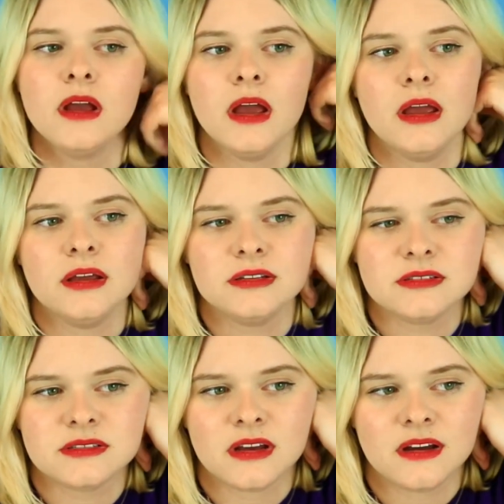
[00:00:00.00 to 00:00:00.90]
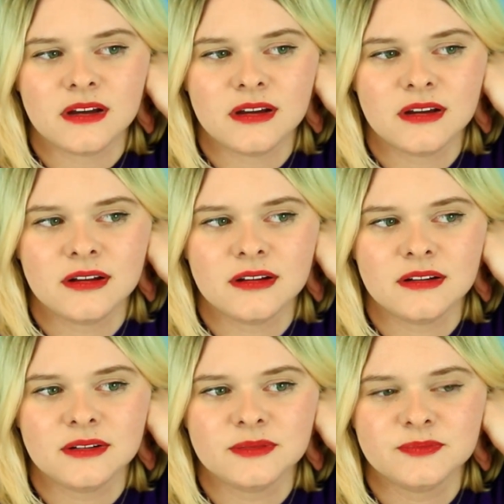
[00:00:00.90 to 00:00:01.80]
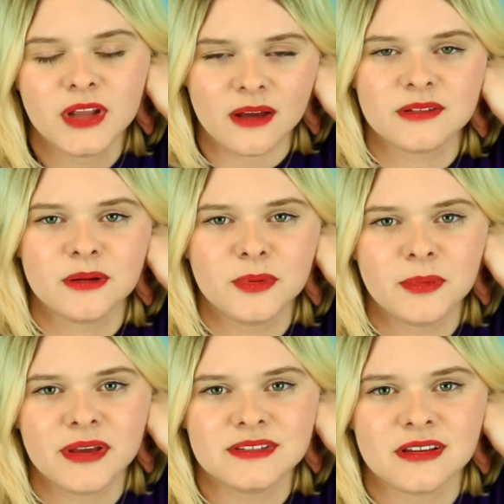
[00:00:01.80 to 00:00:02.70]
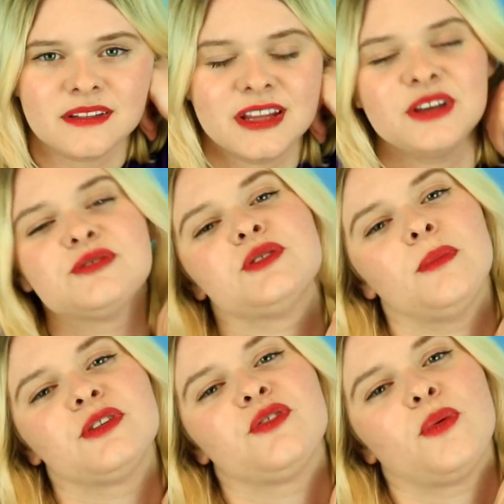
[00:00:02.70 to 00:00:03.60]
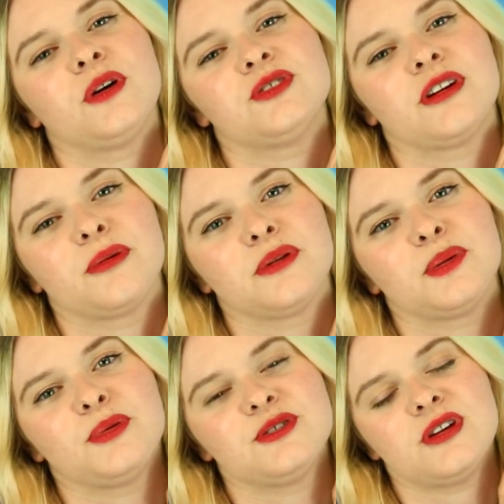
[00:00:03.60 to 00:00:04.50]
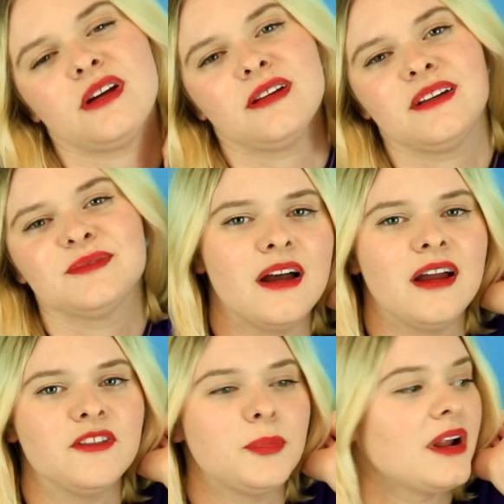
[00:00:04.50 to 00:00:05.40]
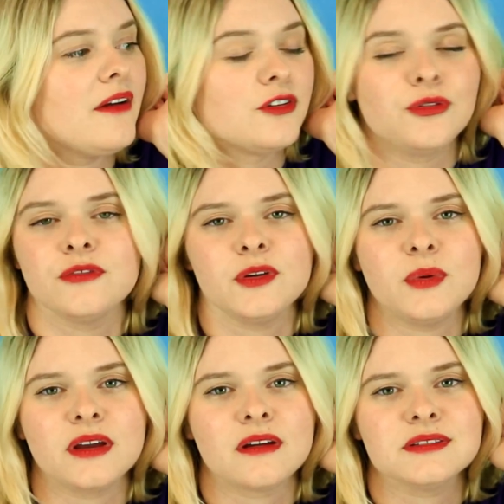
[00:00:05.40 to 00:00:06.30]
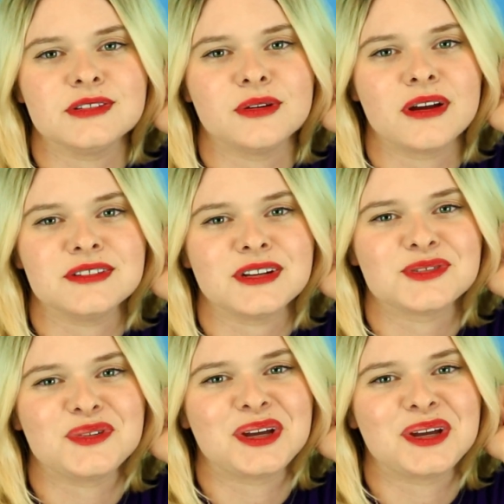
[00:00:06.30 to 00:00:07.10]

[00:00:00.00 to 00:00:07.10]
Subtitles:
And yeah, that would be amazing. Thank you so much for watching. I really appreciate it. Everybody have a groovy week. I'll see you guys next week.